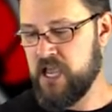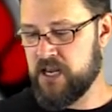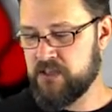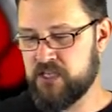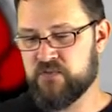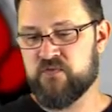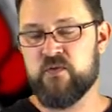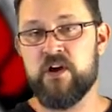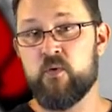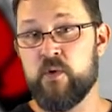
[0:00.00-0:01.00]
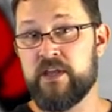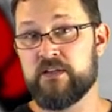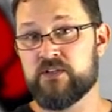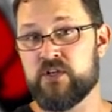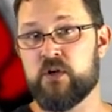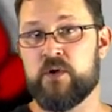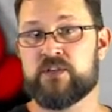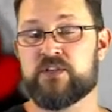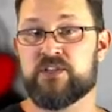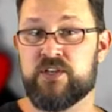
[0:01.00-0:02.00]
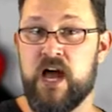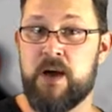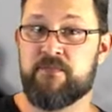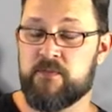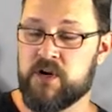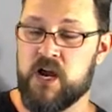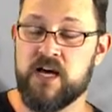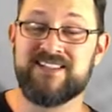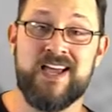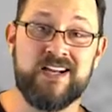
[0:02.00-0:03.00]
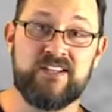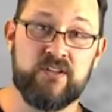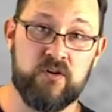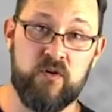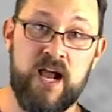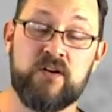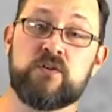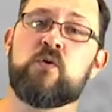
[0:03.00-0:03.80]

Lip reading: Now, these front wheels are going to stop from contacting the ground,